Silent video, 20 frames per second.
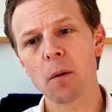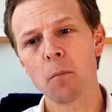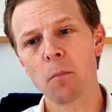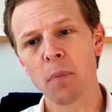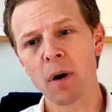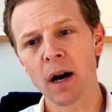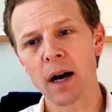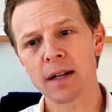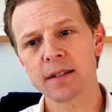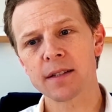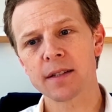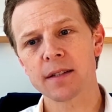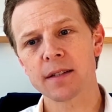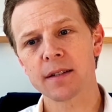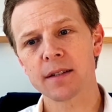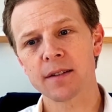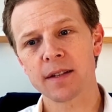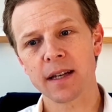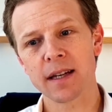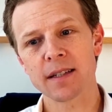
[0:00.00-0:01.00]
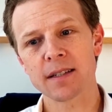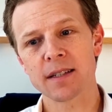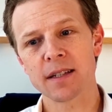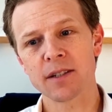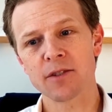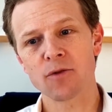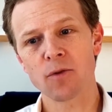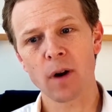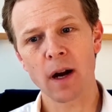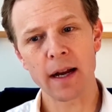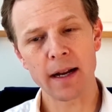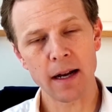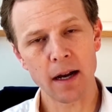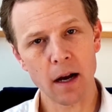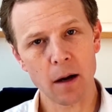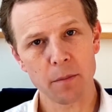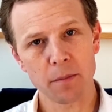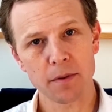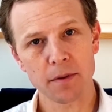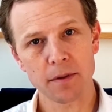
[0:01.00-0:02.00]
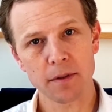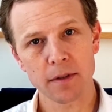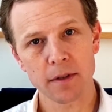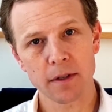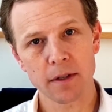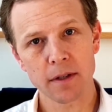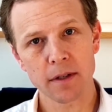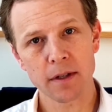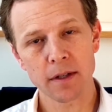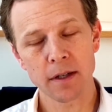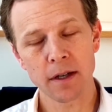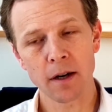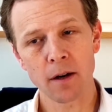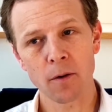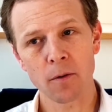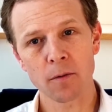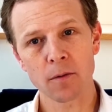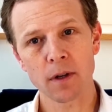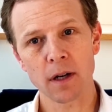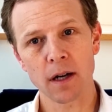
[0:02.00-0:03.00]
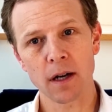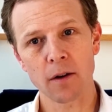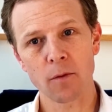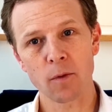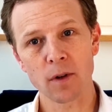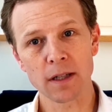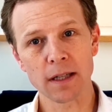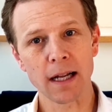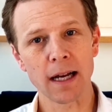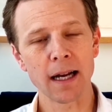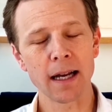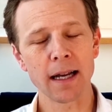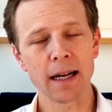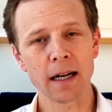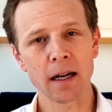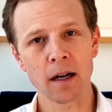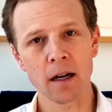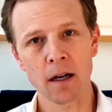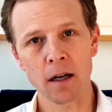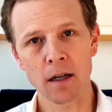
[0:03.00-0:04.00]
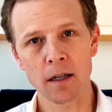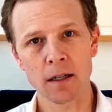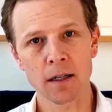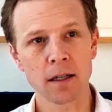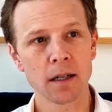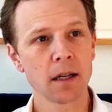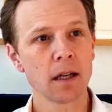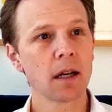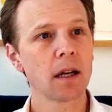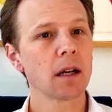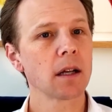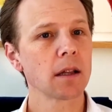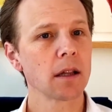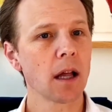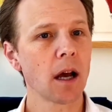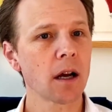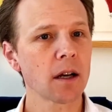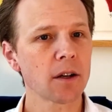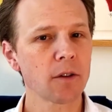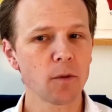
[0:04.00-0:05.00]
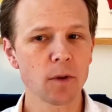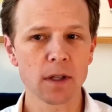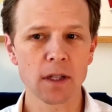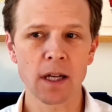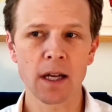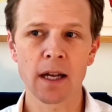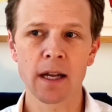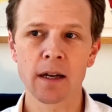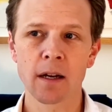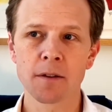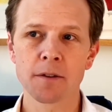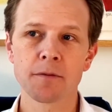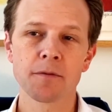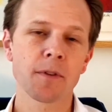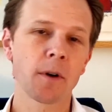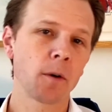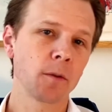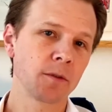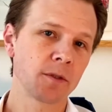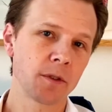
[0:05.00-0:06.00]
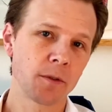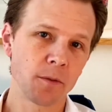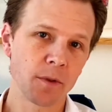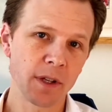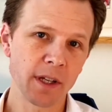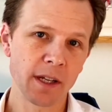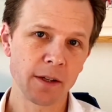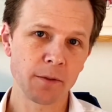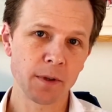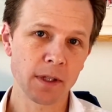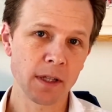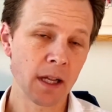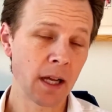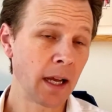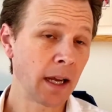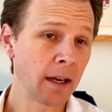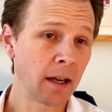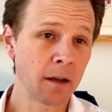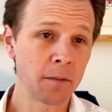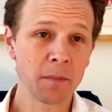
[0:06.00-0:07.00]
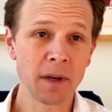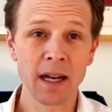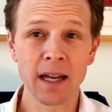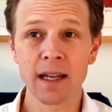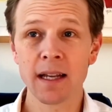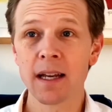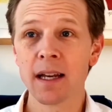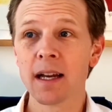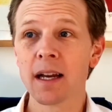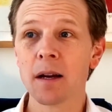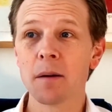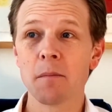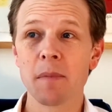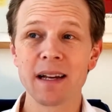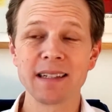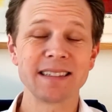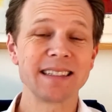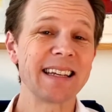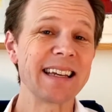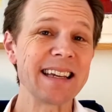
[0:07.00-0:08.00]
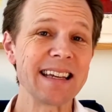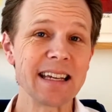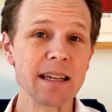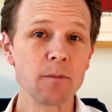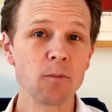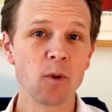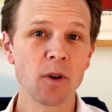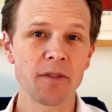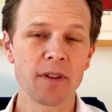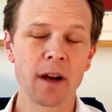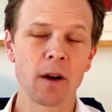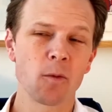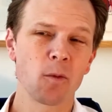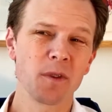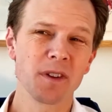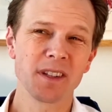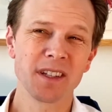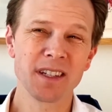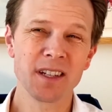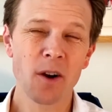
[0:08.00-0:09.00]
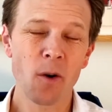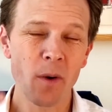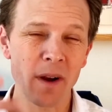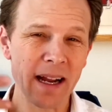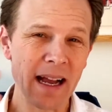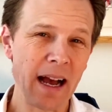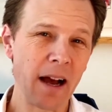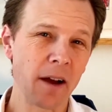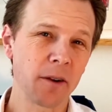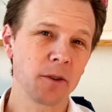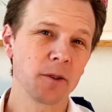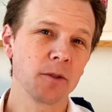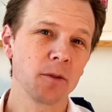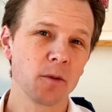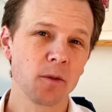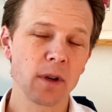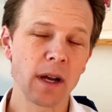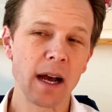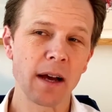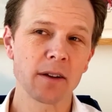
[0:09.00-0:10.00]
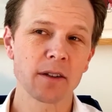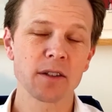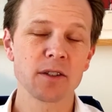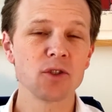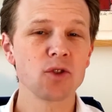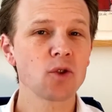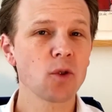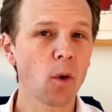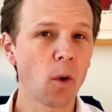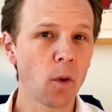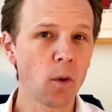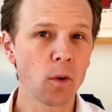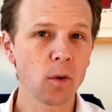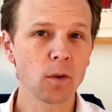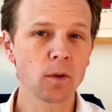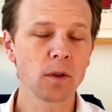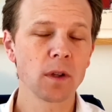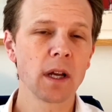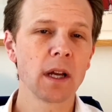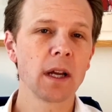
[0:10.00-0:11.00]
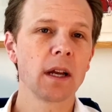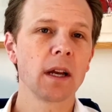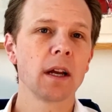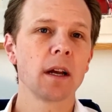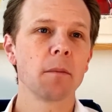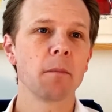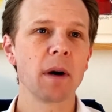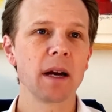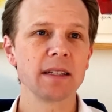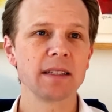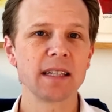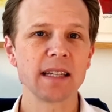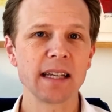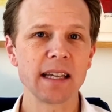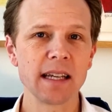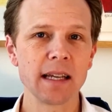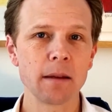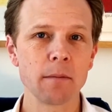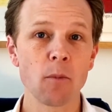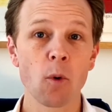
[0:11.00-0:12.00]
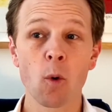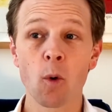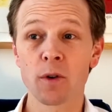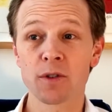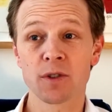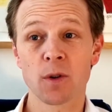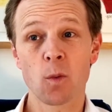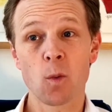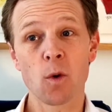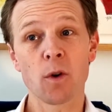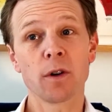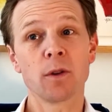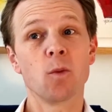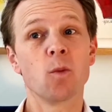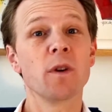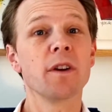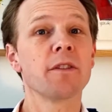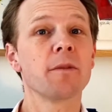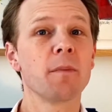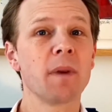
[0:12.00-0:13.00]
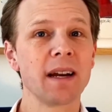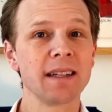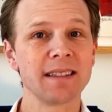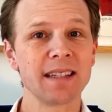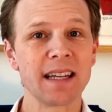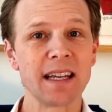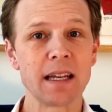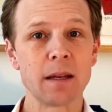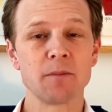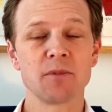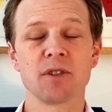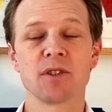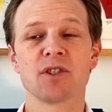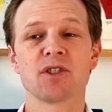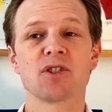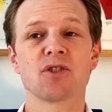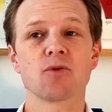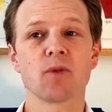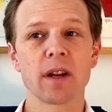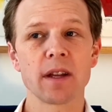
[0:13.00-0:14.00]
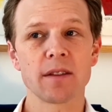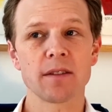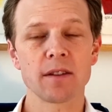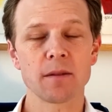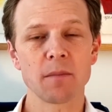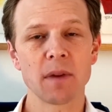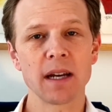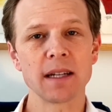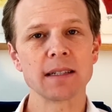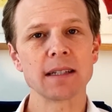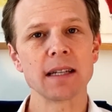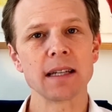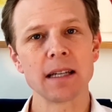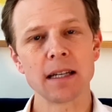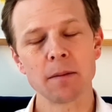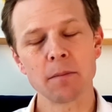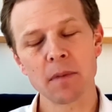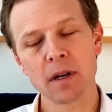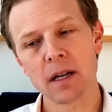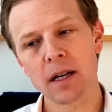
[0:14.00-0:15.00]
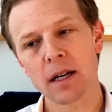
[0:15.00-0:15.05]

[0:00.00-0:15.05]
but things had dried up, relying on luck, relying on the phone to ring, relying on my team without really knowing how to control my team or to work with my team to strengthen my team